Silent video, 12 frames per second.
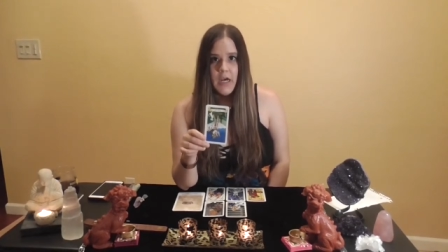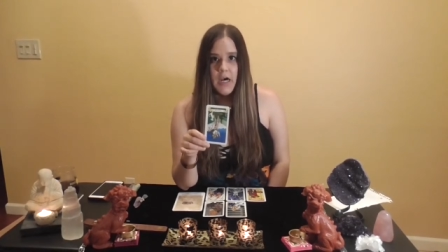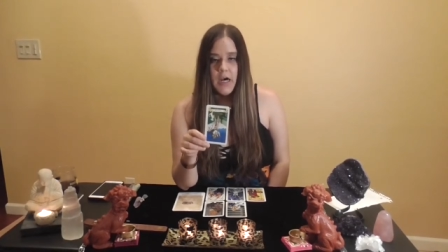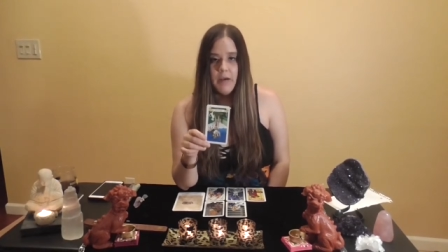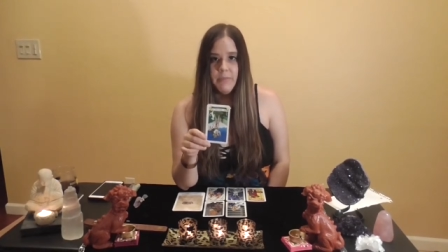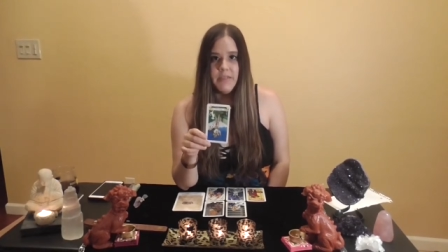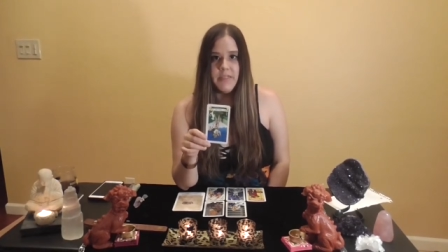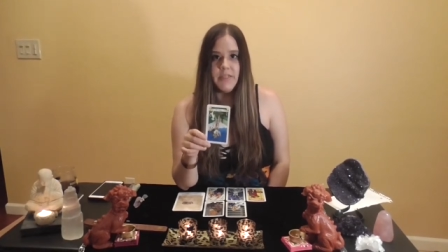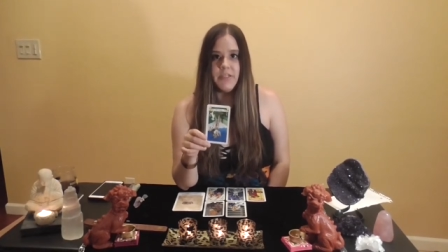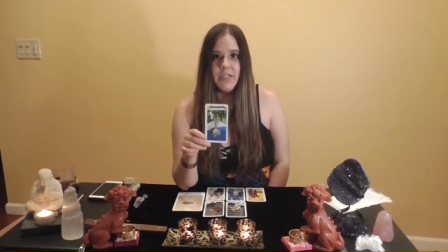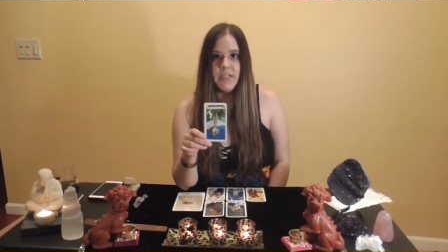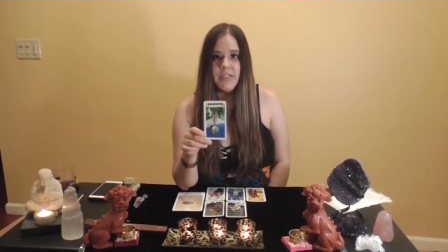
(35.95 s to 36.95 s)
It
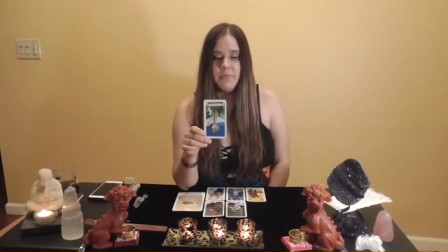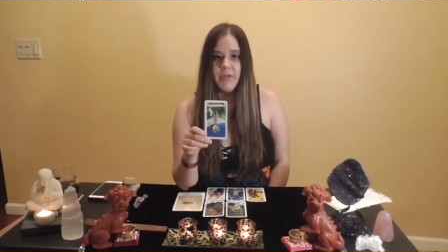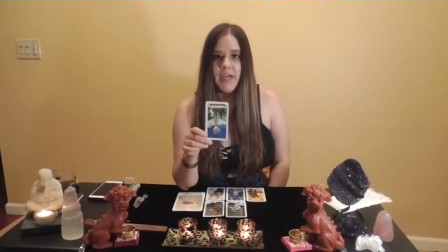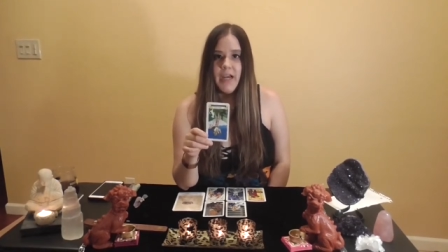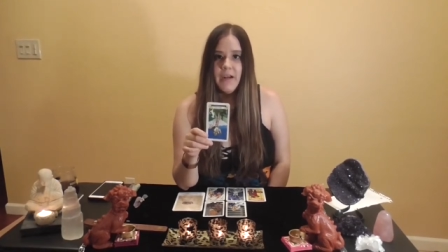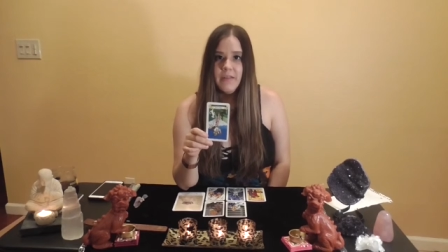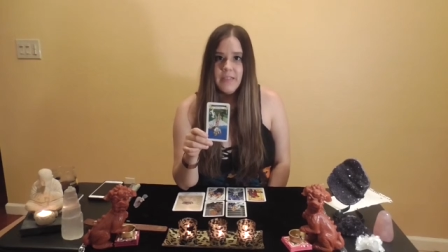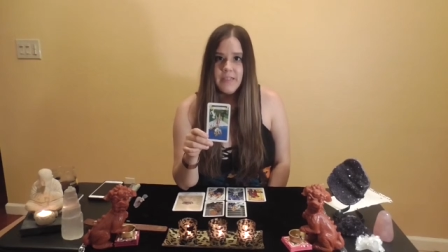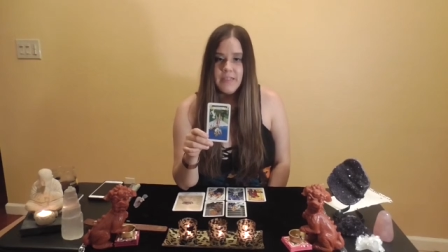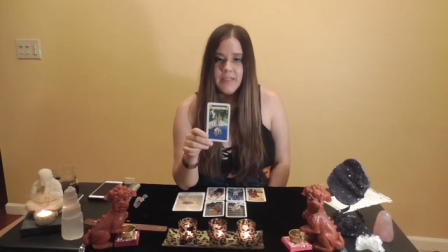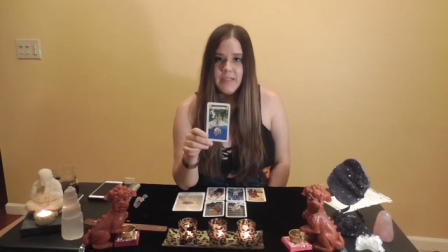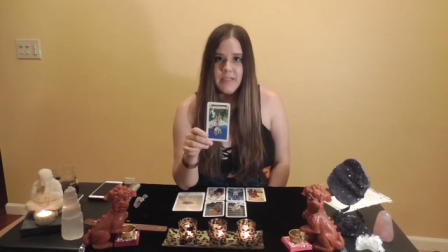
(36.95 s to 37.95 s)
suggests some
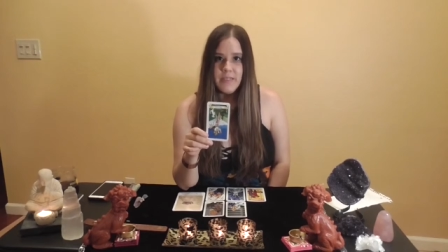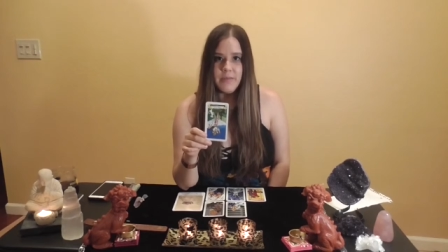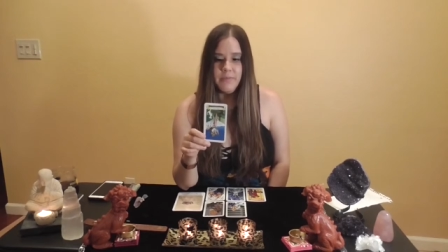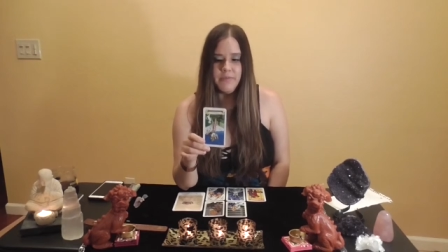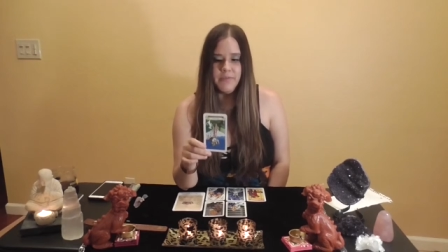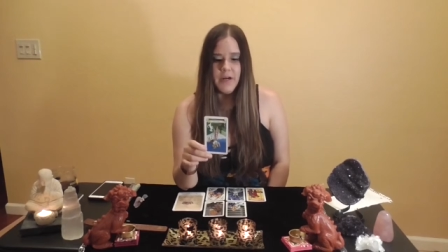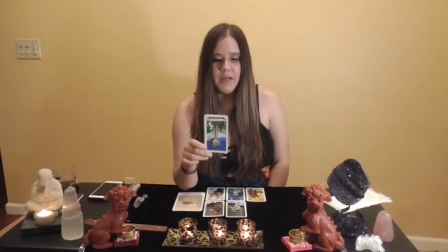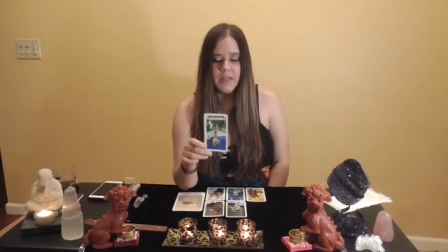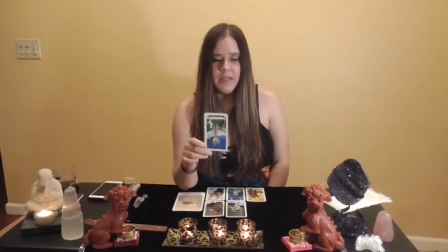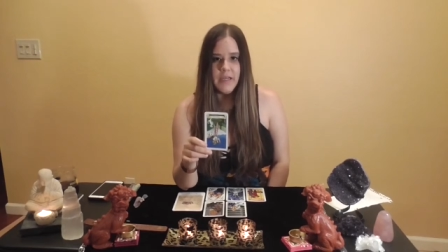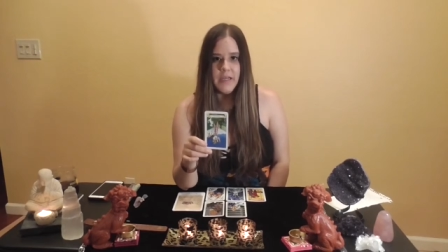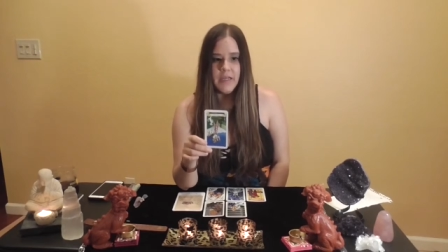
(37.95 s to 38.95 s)
carelessness, some
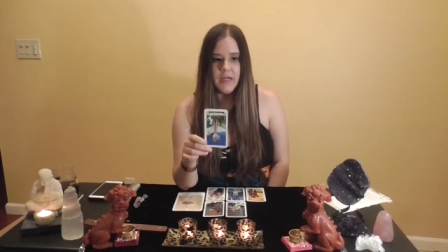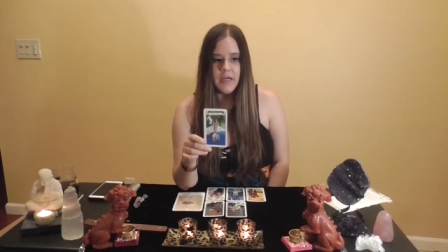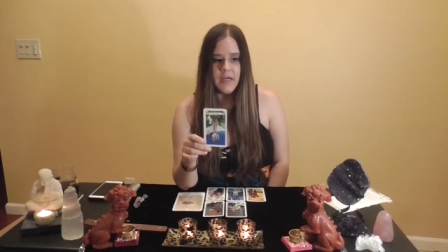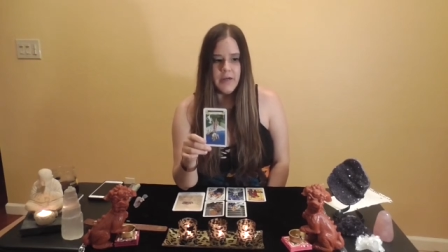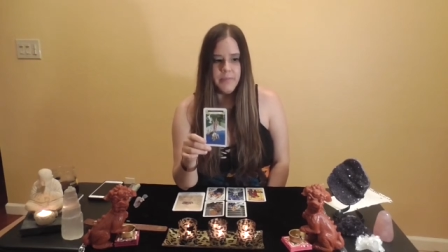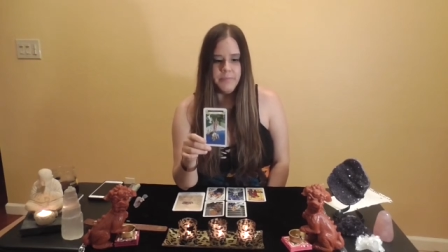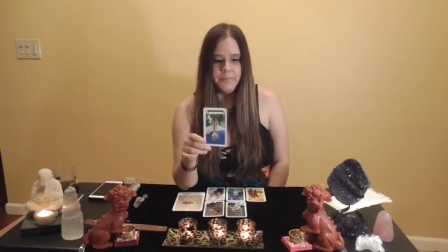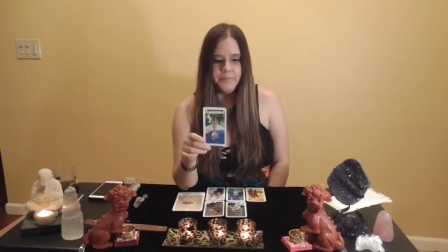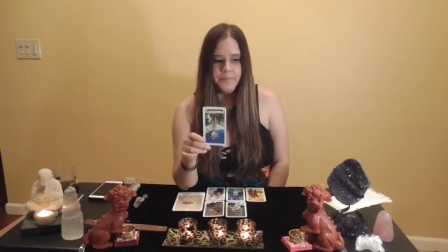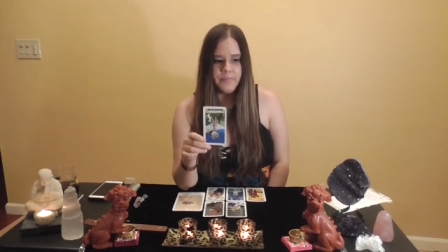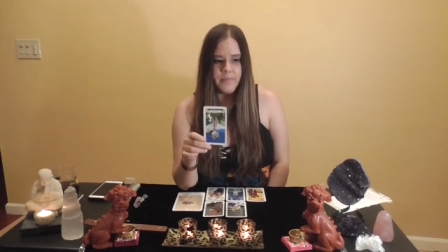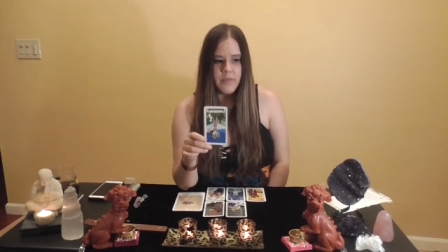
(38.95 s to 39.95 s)
folly.
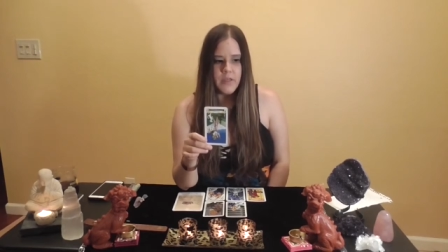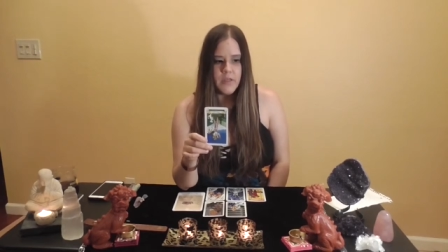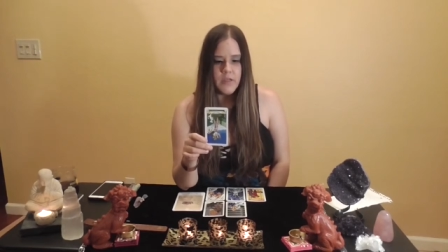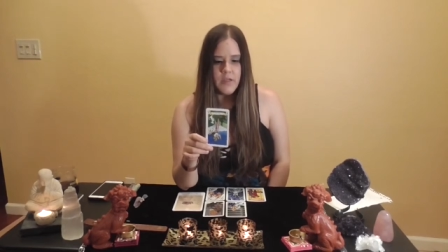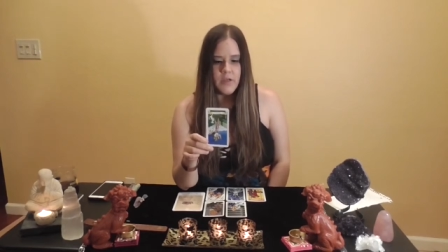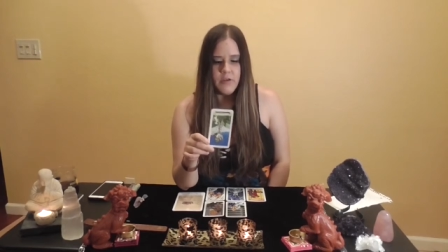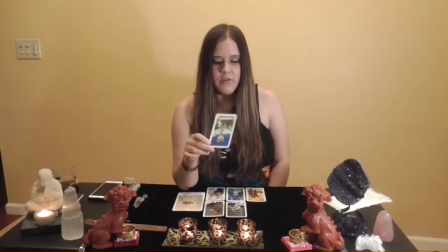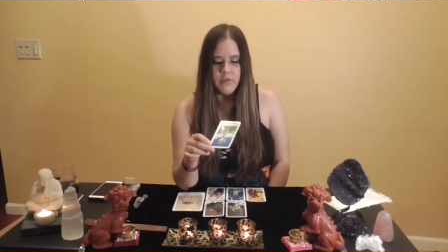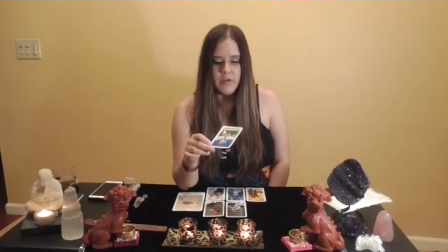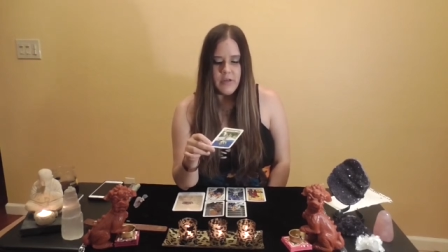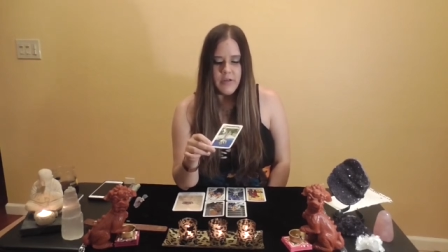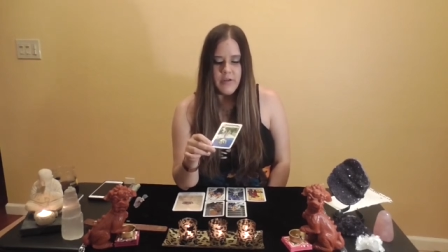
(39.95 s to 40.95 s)

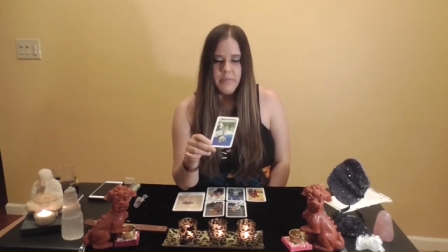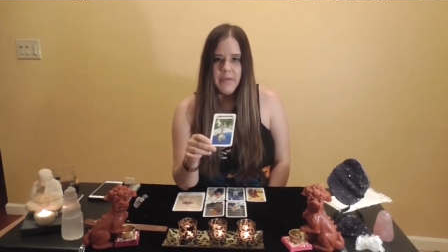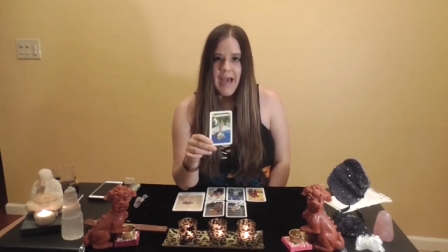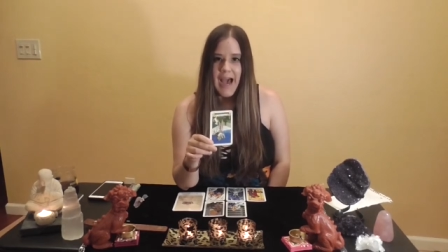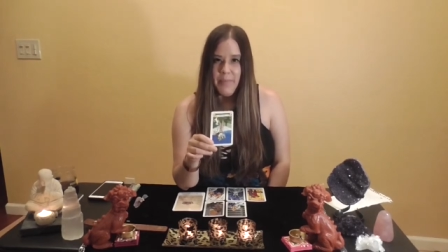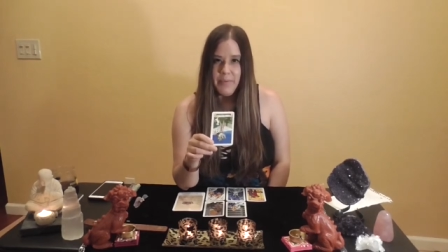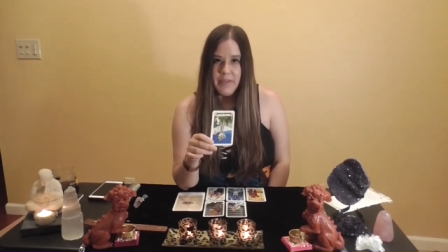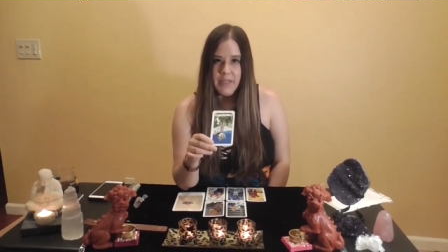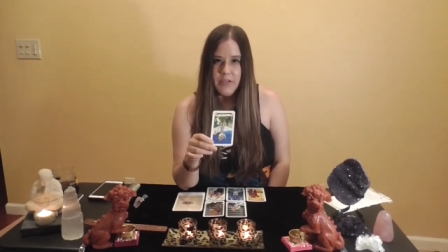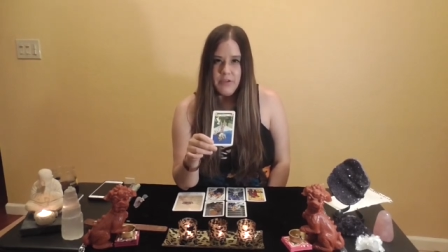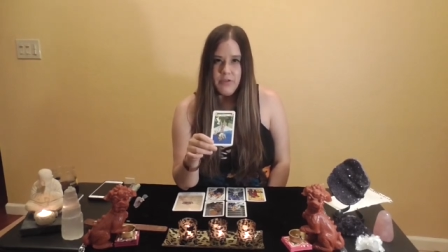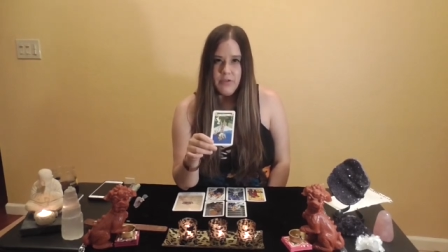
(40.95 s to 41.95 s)
It could be
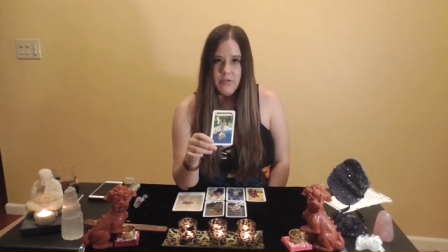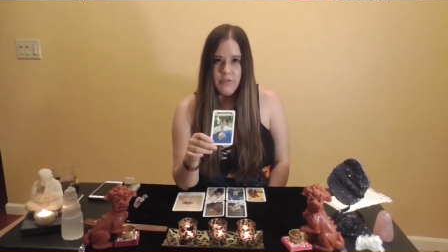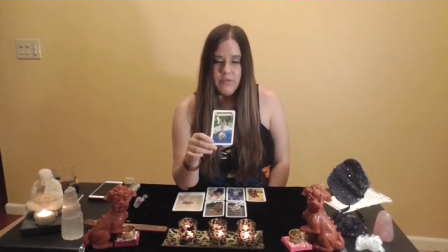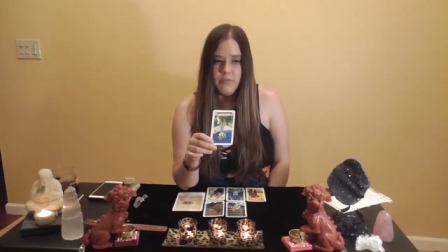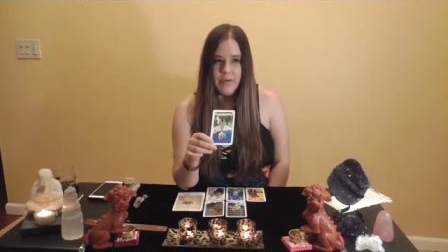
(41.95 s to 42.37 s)
apathy too.